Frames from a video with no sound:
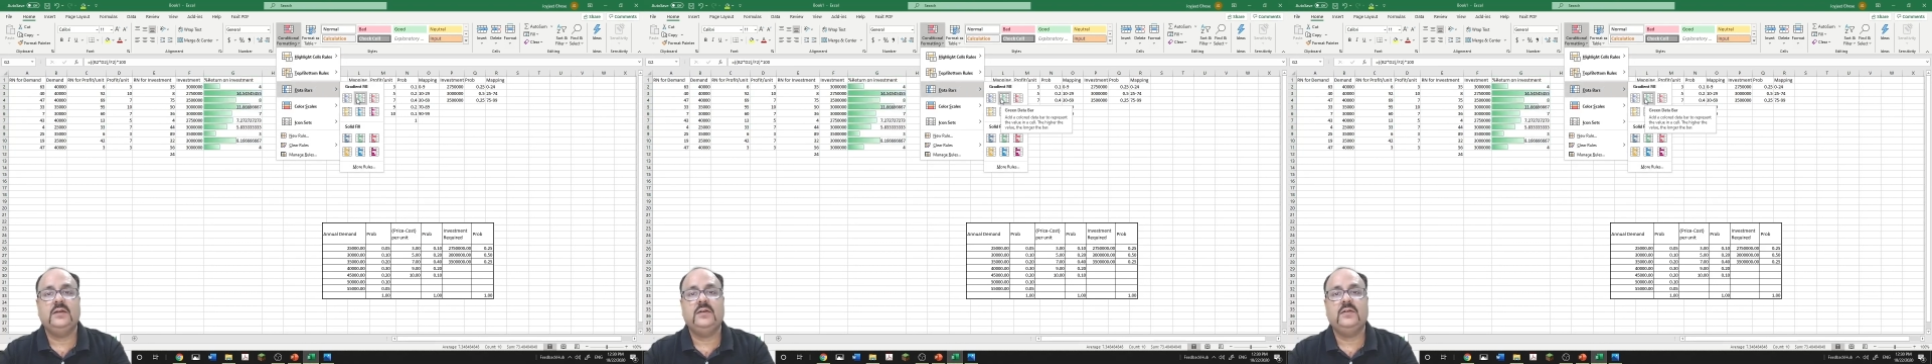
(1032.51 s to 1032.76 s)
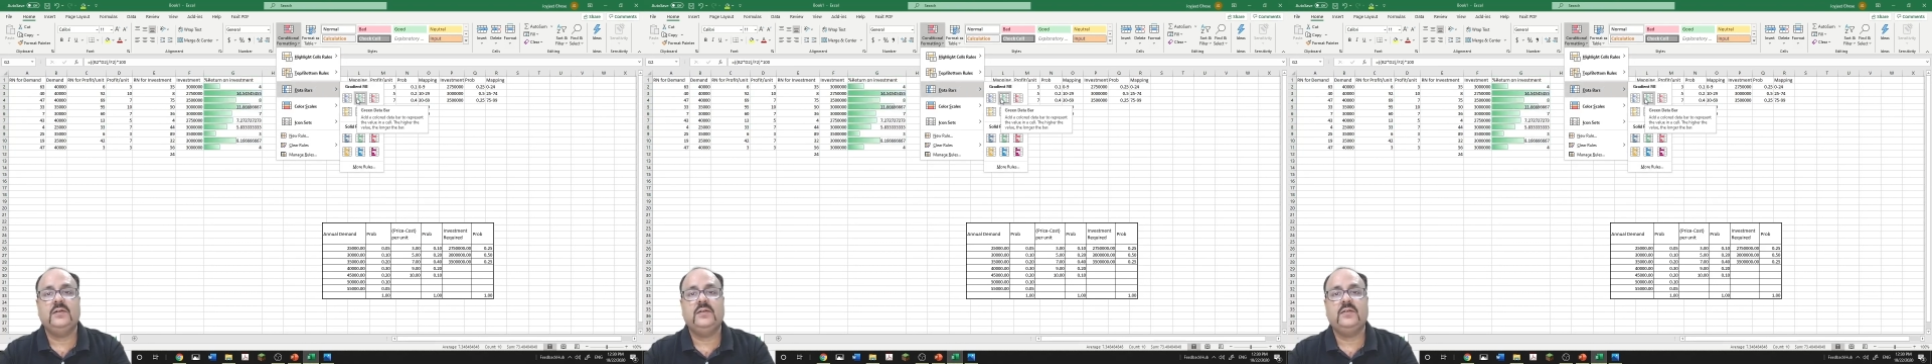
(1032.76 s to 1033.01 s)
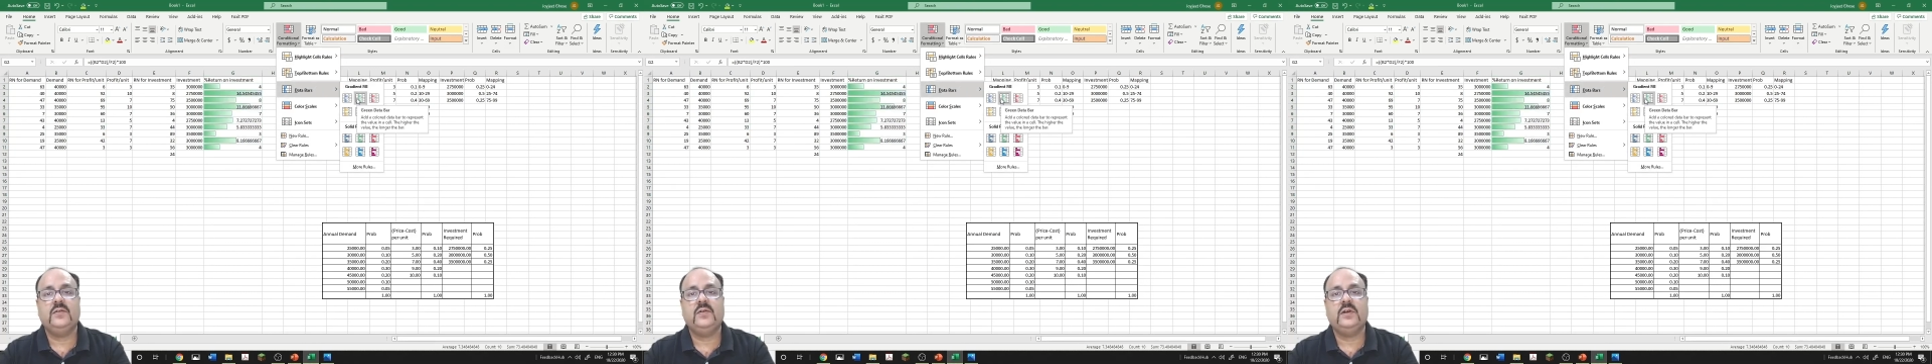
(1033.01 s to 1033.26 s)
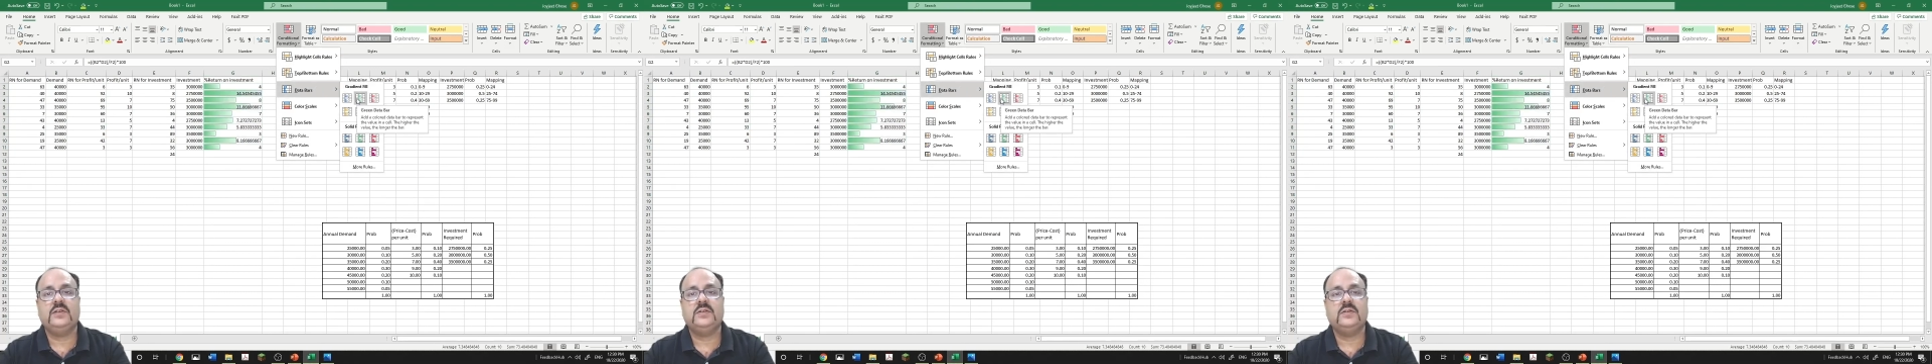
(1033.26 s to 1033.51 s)
it will show
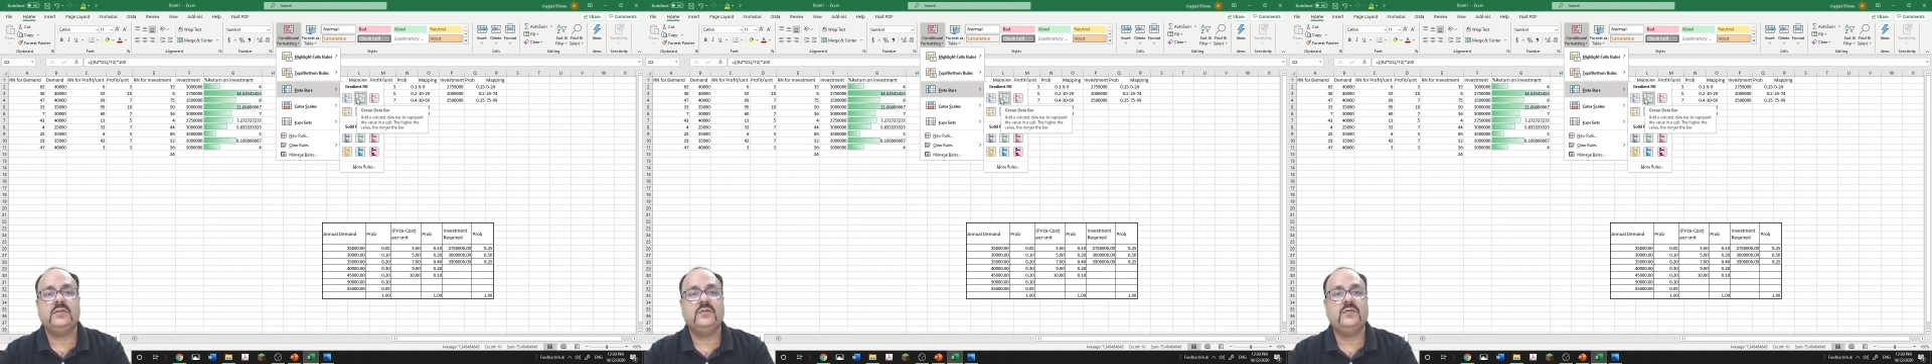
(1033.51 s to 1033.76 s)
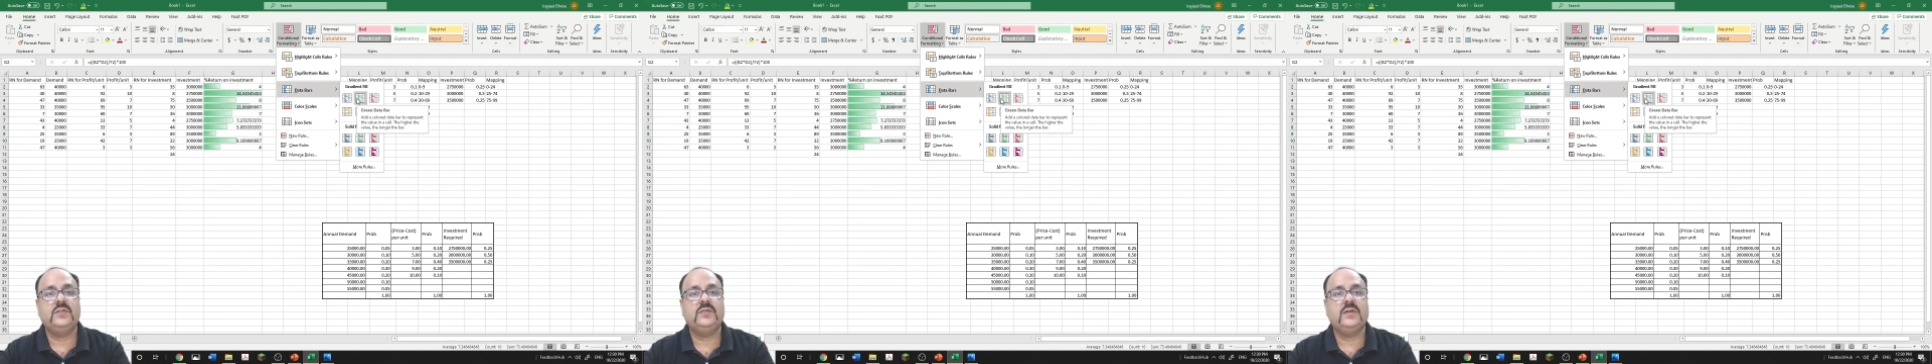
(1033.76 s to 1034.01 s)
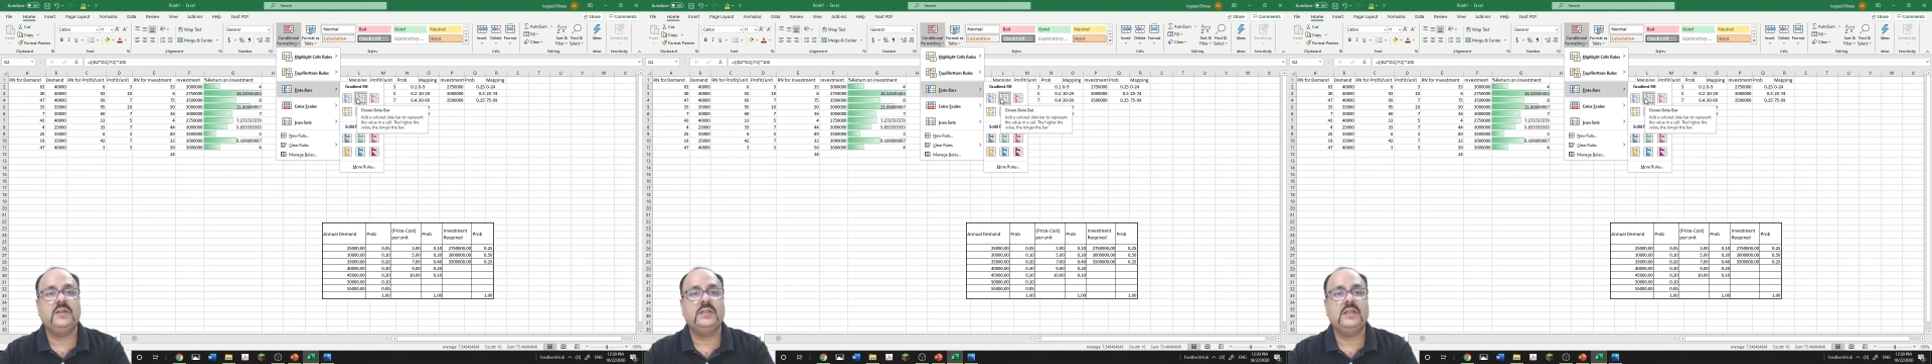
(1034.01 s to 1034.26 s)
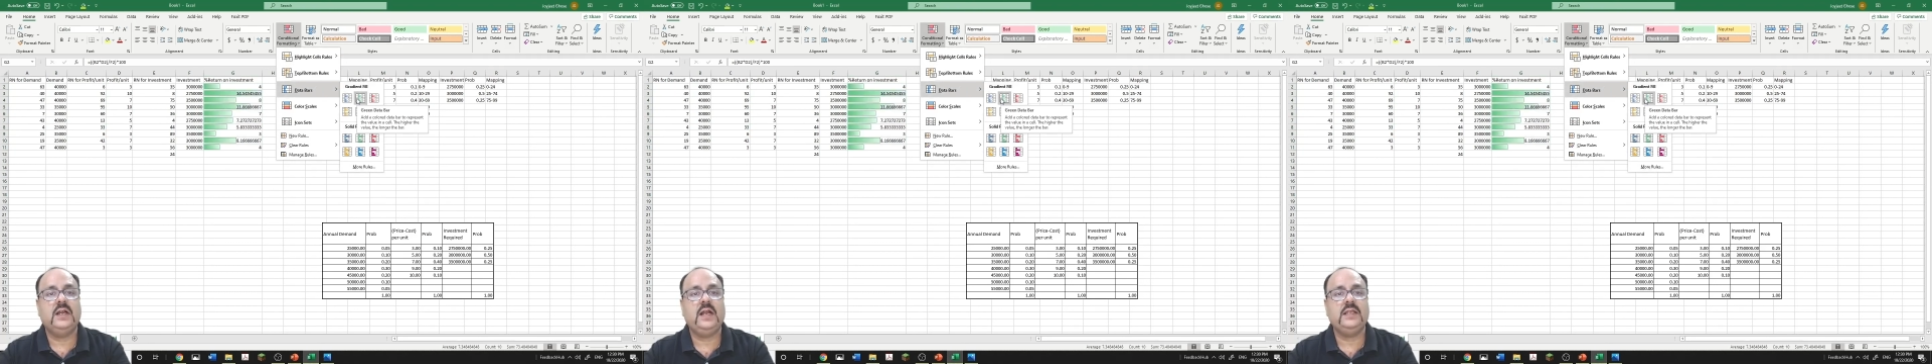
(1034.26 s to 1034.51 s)
us which one is the
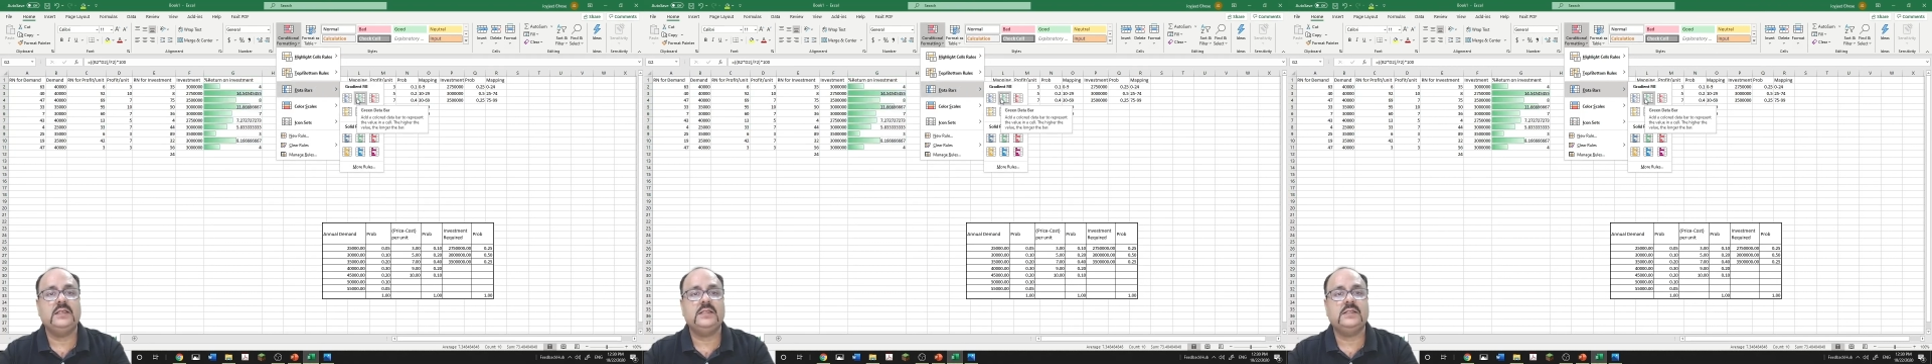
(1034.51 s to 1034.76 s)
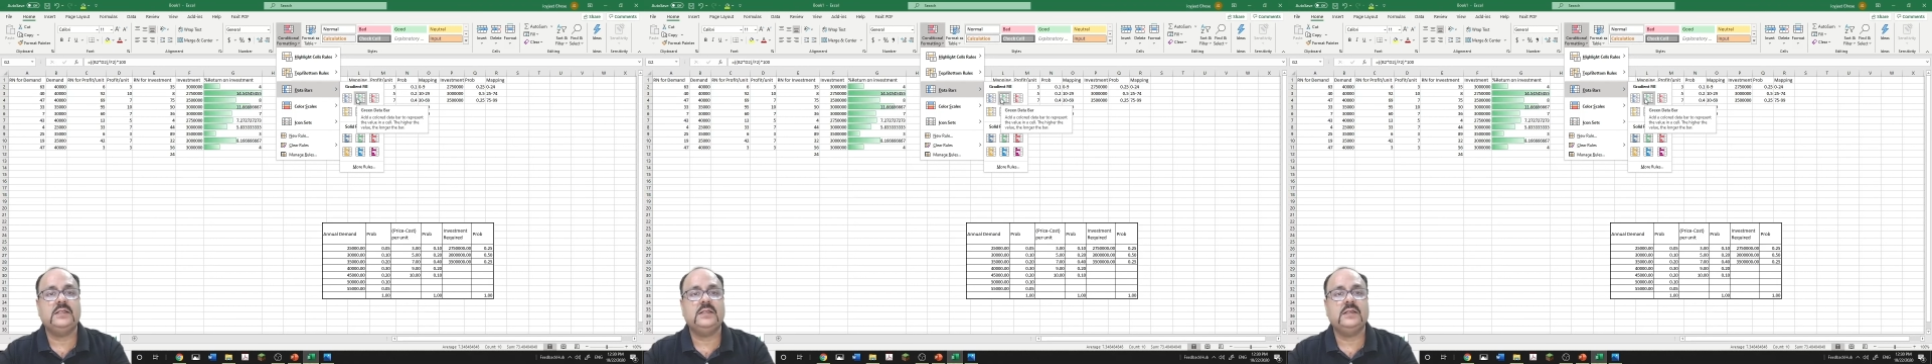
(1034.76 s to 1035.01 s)
highest.